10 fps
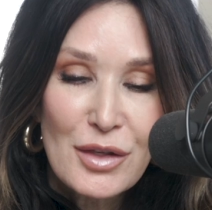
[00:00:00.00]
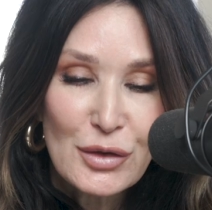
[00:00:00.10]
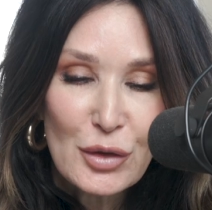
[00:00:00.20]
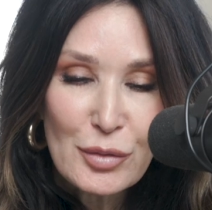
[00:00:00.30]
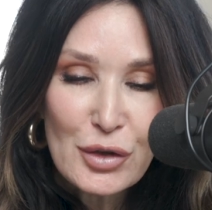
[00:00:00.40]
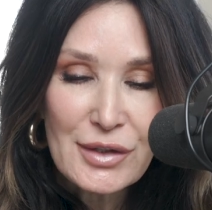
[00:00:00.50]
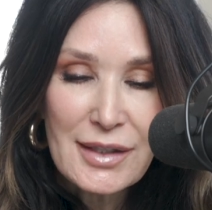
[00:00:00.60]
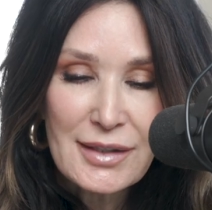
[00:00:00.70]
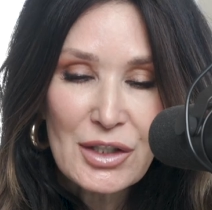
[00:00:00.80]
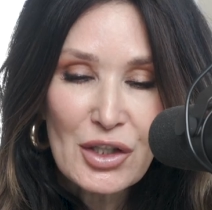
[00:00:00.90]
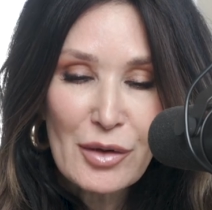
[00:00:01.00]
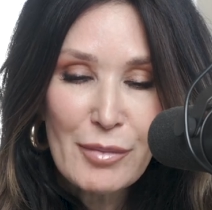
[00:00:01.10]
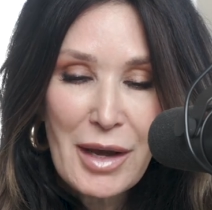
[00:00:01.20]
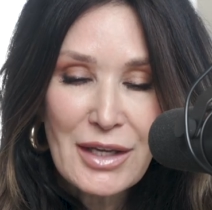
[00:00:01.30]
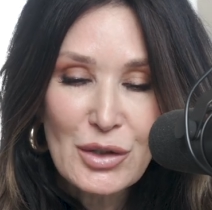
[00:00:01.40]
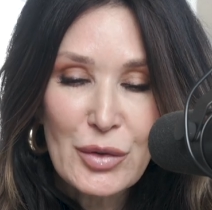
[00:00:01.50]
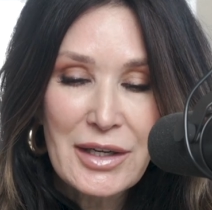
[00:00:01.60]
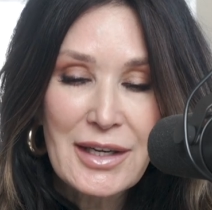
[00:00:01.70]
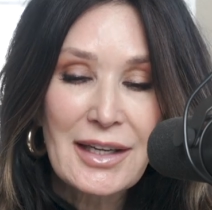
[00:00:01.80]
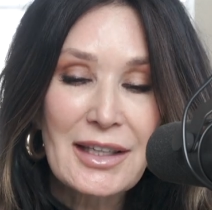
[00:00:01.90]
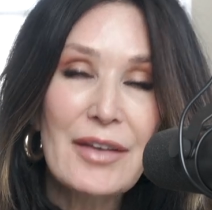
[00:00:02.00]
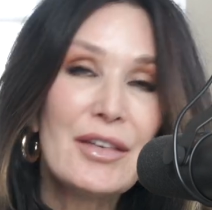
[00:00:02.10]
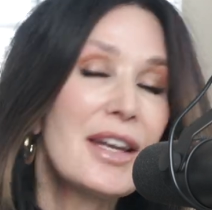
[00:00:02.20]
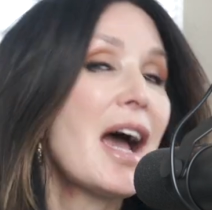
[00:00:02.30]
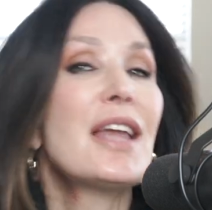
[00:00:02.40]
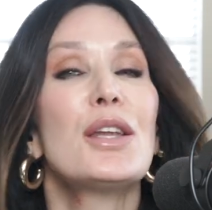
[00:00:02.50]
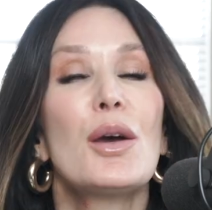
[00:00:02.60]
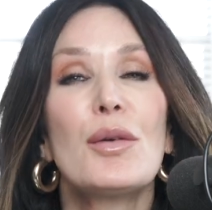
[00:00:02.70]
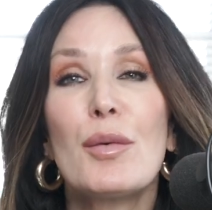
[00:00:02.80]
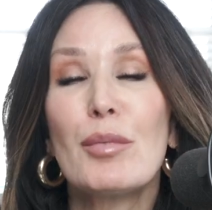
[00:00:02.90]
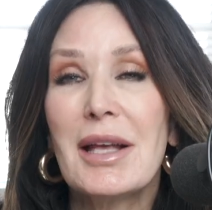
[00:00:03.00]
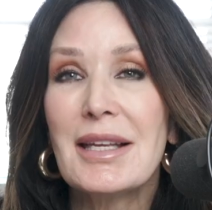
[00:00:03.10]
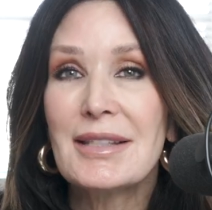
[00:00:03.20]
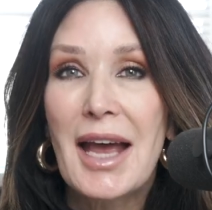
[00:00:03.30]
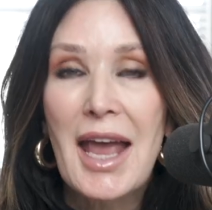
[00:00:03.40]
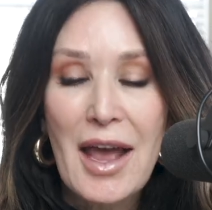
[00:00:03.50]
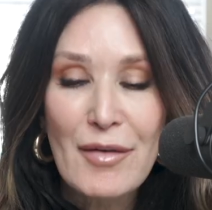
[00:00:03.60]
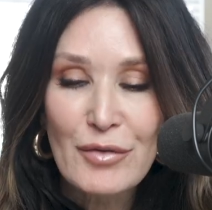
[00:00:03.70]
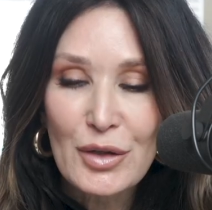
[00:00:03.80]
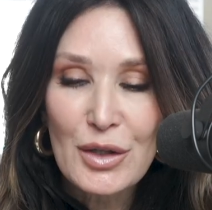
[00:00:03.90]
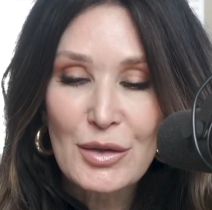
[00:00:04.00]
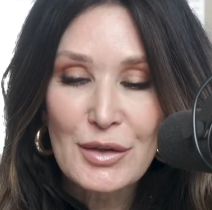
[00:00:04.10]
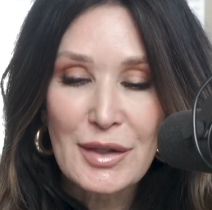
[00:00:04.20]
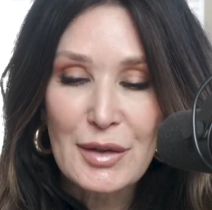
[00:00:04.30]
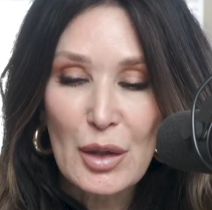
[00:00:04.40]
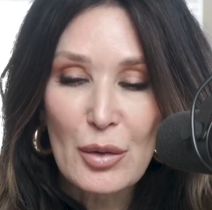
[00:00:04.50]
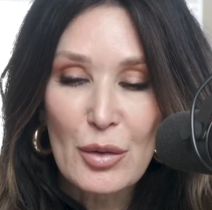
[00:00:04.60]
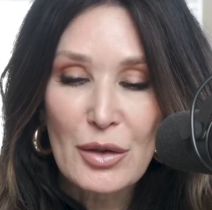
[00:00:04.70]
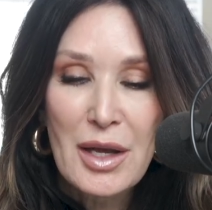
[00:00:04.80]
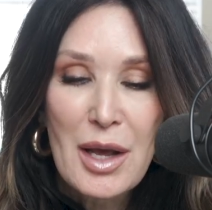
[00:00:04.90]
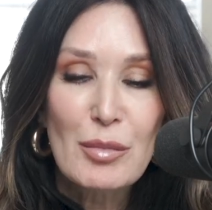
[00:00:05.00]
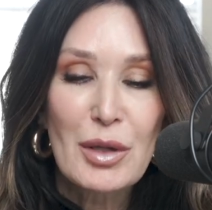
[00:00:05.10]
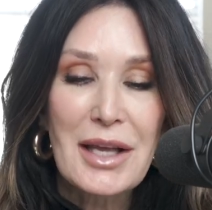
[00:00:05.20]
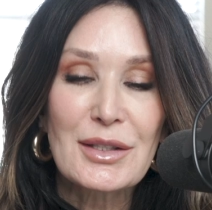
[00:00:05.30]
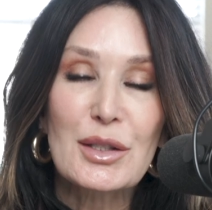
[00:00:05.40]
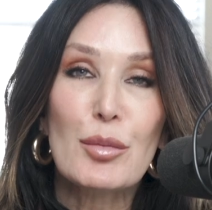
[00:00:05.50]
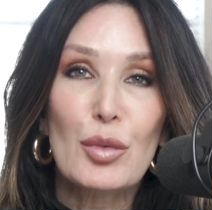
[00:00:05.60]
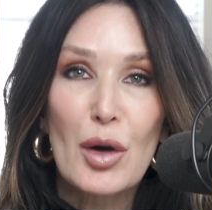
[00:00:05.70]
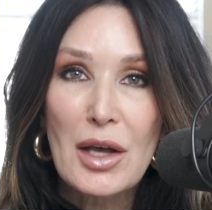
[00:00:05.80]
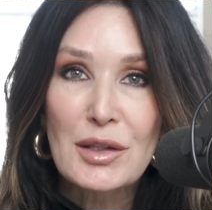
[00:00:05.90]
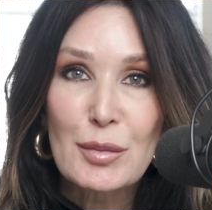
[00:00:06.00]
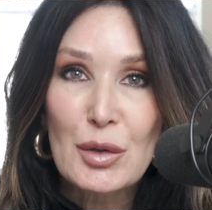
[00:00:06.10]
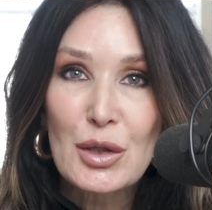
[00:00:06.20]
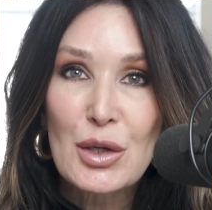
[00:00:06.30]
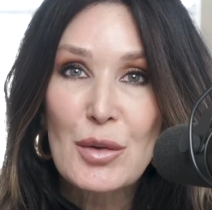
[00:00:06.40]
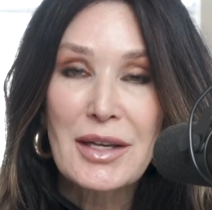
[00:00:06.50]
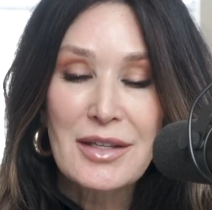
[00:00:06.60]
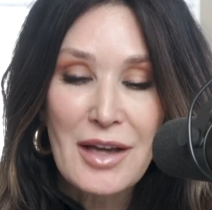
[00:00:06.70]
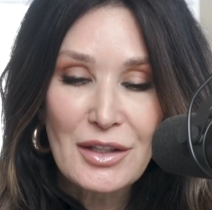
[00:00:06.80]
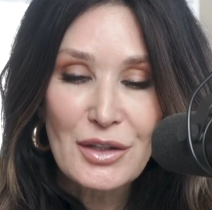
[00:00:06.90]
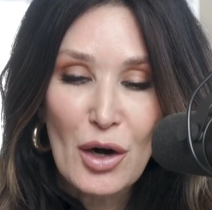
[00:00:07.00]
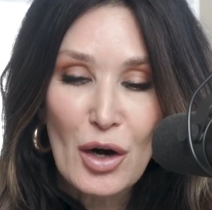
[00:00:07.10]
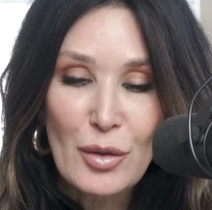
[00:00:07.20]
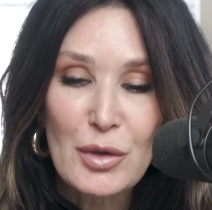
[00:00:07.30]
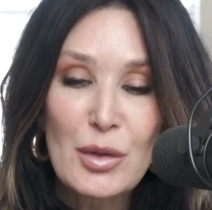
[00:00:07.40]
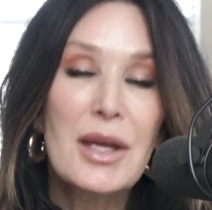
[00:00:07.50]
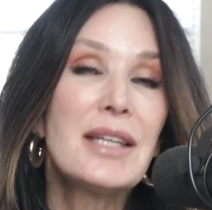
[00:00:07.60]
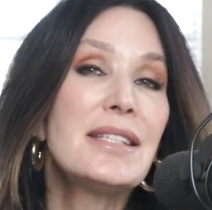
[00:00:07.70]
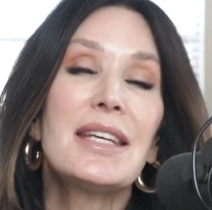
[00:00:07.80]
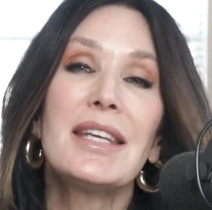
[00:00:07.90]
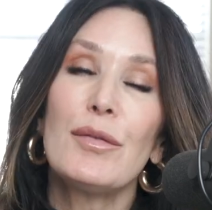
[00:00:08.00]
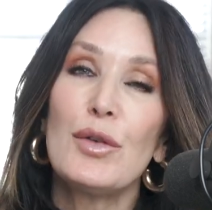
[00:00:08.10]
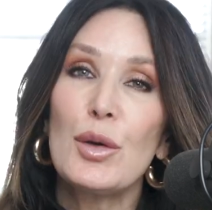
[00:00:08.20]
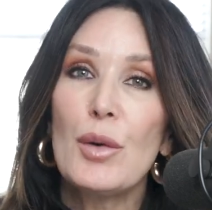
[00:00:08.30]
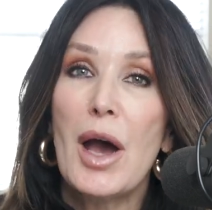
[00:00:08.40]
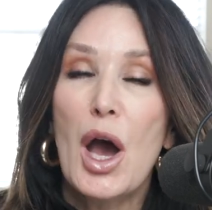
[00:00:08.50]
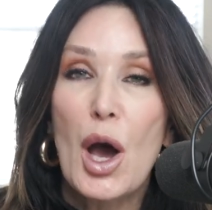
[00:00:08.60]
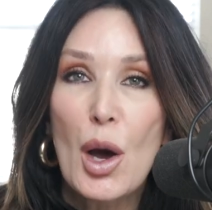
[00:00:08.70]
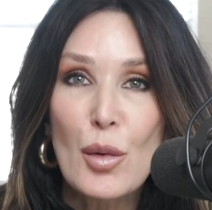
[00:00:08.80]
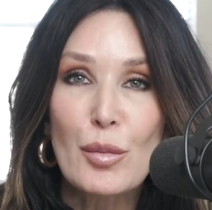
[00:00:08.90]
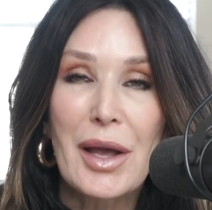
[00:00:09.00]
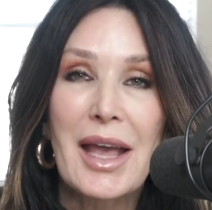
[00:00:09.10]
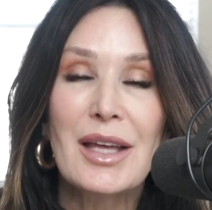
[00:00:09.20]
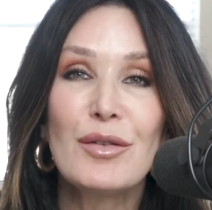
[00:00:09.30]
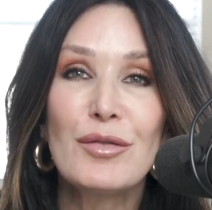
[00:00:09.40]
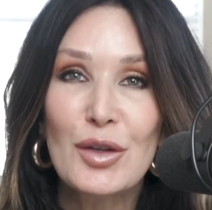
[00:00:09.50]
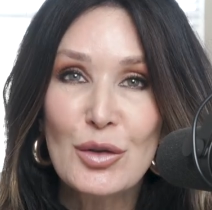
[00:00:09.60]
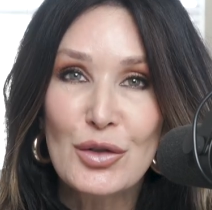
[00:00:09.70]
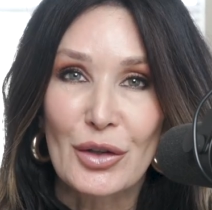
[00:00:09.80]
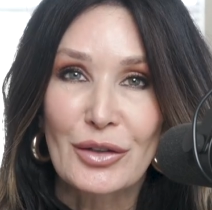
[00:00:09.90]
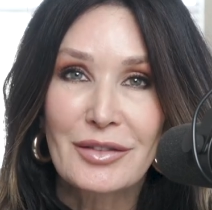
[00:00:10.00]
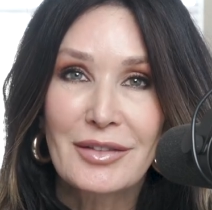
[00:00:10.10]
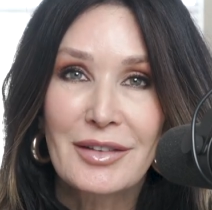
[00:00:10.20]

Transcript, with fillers: The scripture says in Jeremiah twenty-nine eleven, I know the plans I have for you, says the Lord, plans to prosper you and not to harm you, to give you a hope and a future.